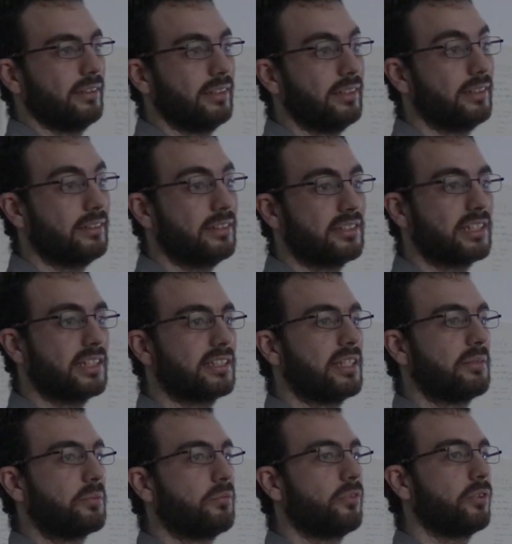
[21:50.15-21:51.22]
the
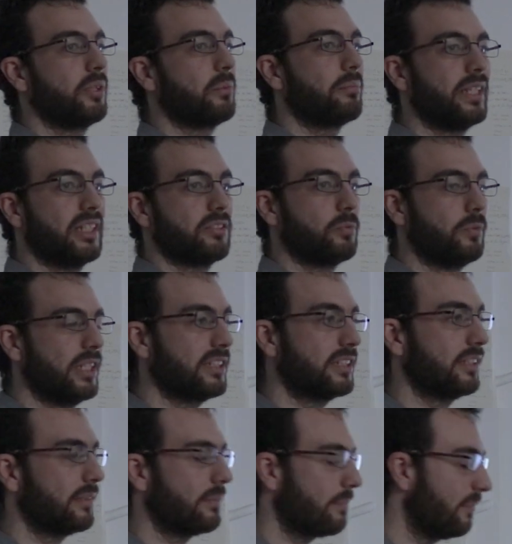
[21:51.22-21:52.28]
system for the
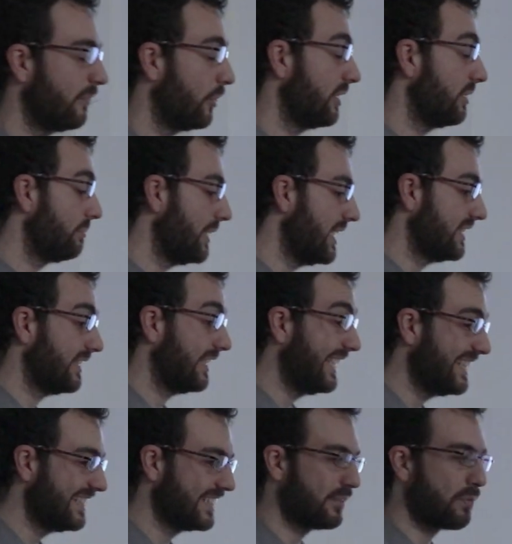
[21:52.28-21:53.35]
best
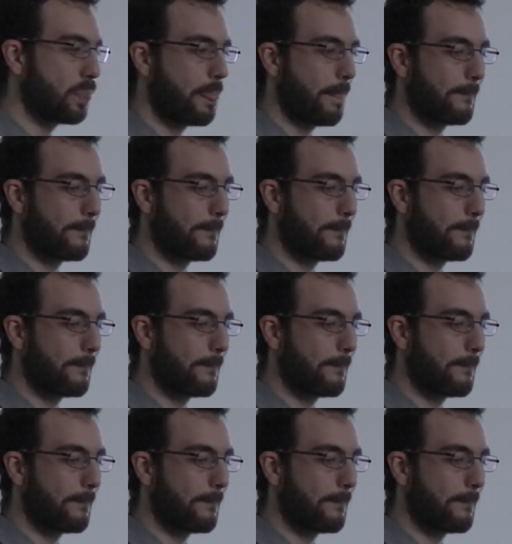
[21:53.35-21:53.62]
guess,